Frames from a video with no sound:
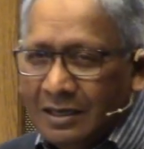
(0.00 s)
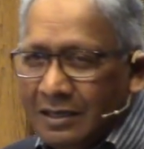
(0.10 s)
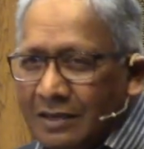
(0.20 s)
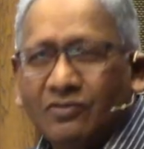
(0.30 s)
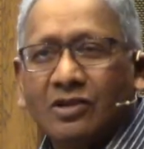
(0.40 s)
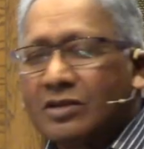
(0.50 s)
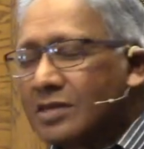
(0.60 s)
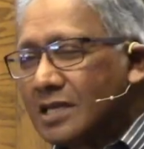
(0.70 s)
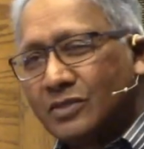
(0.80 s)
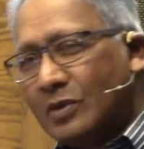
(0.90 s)
If there are
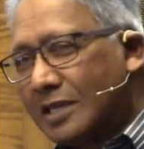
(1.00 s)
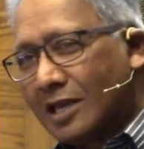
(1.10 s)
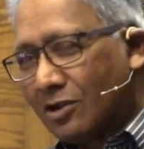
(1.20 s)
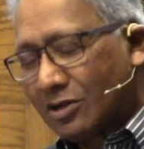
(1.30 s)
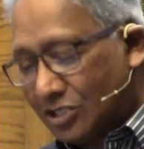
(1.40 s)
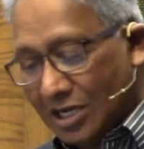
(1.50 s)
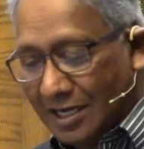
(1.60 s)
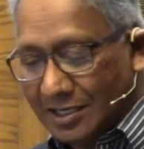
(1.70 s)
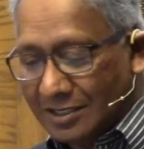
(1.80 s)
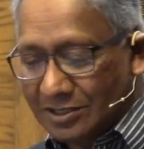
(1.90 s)
things we cannot
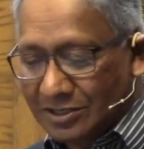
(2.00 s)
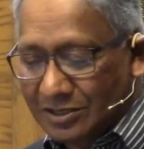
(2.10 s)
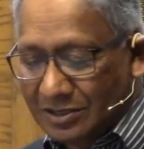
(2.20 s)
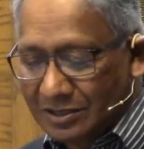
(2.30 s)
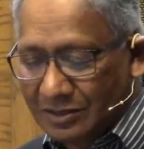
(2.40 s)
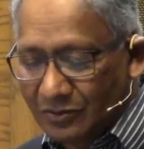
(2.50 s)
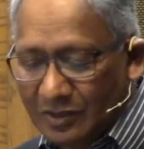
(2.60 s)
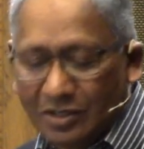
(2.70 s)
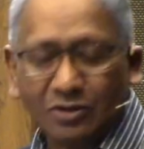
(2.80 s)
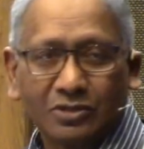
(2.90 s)
change,
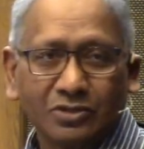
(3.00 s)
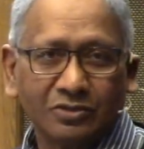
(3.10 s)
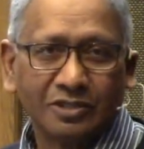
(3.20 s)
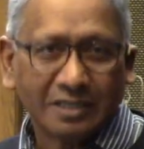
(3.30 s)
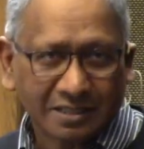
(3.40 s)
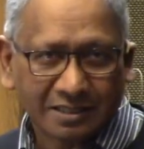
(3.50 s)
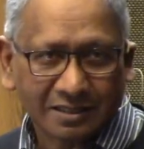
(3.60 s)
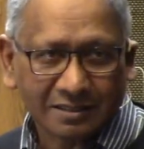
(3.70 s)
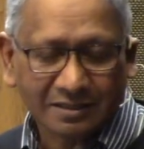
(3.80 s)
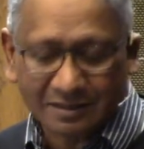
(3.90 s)
we look to
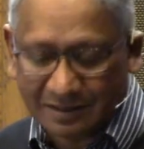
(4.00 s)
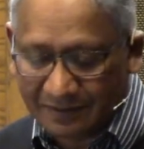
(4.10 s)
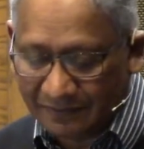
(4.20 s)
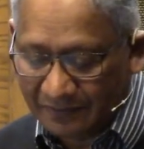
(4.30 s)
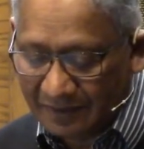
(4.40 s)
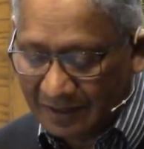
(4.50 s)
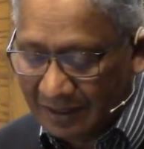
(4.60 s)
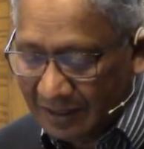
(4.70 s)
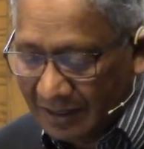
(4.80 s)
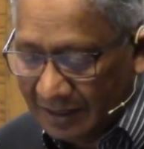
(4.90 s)
Jesus.
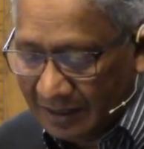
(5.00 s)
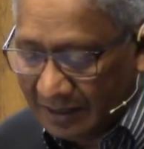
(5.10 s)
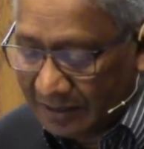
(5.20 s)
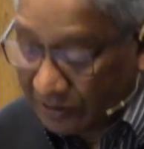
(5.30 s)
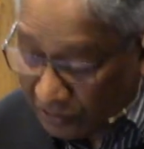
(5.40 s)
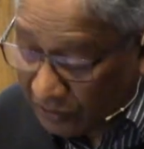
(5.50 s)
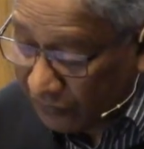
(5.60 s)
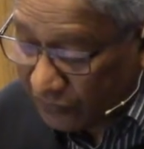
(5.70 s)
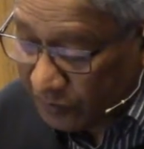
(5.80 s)
He deserved to